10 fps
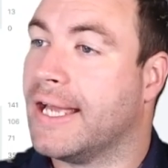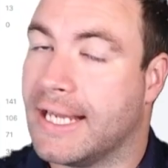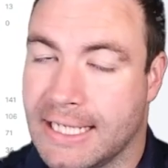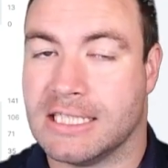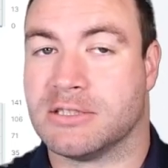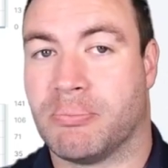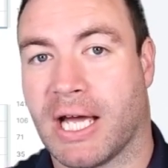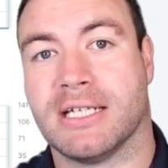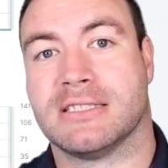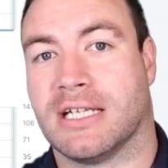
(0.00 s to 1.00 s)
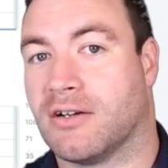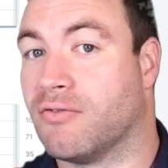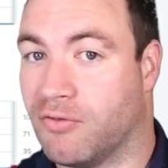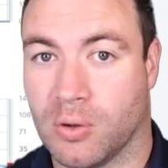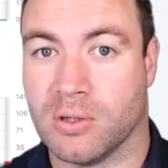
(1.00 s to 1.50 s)
is based out of
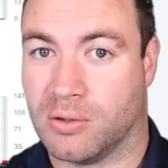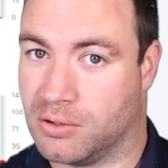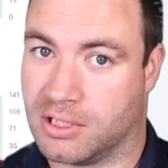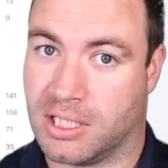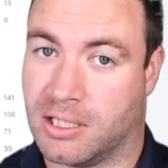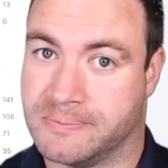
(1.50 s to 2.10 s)
Fort Lauderdale.